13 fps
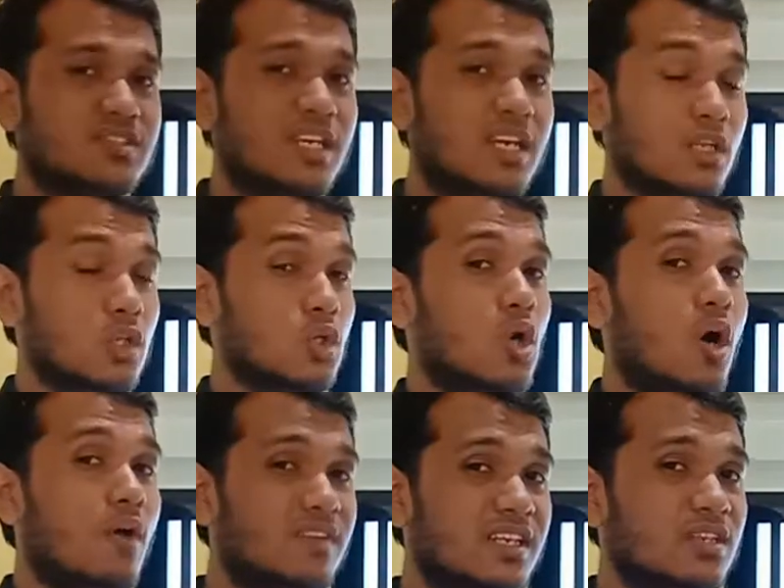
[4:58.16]
take a look
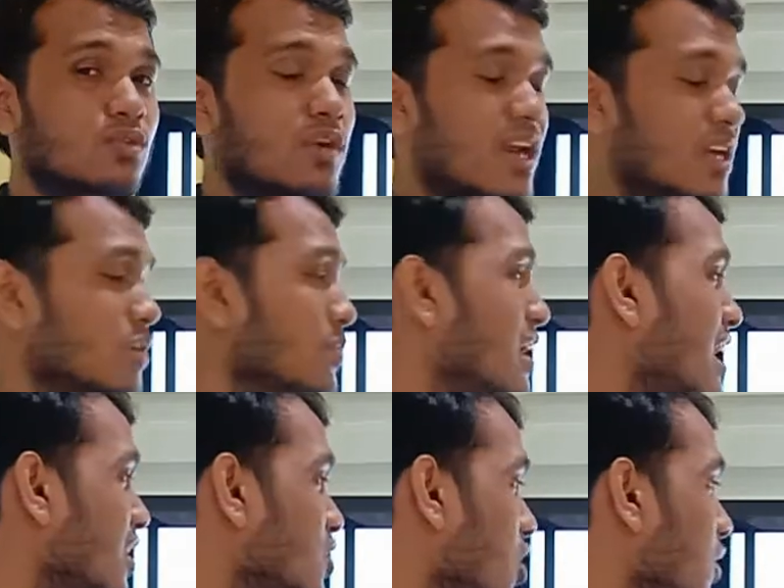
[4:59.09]
at the uranium
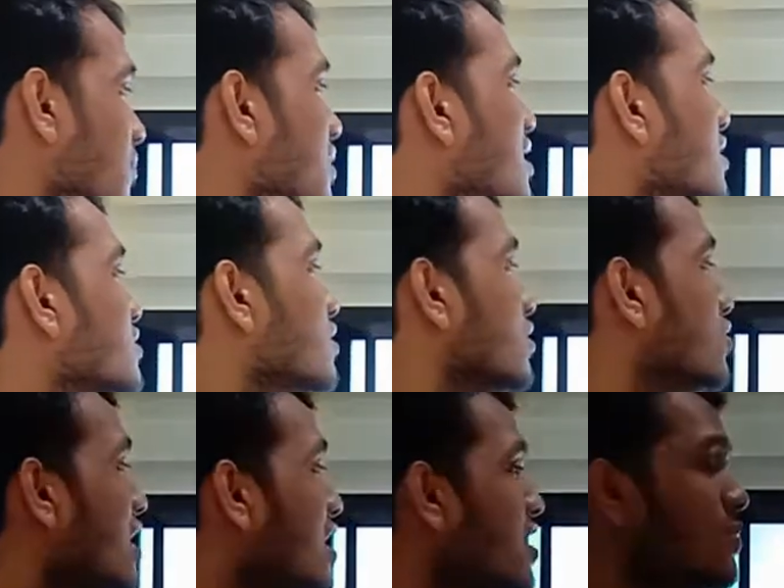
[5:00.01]
atom. So
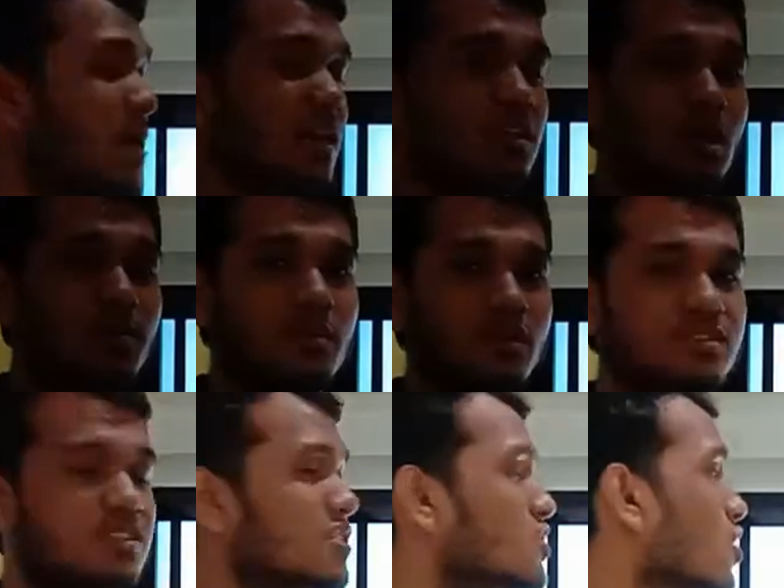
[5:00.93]
uranium atom
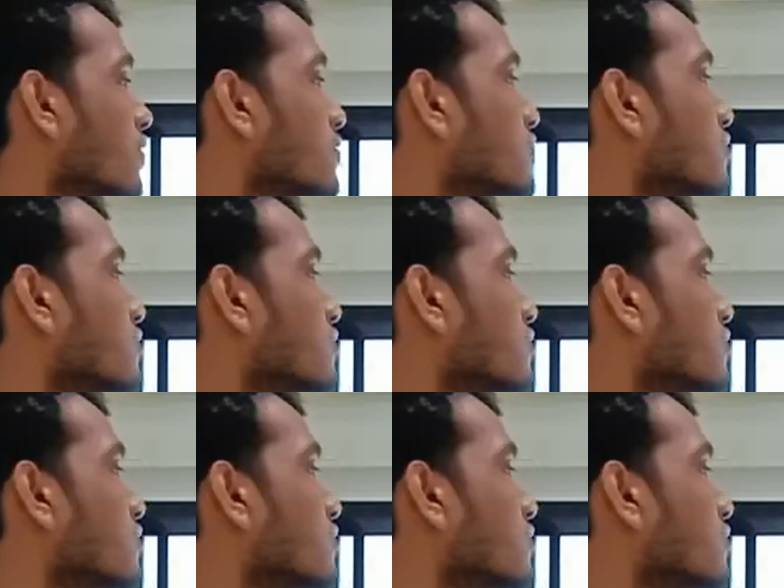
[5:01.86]
consists of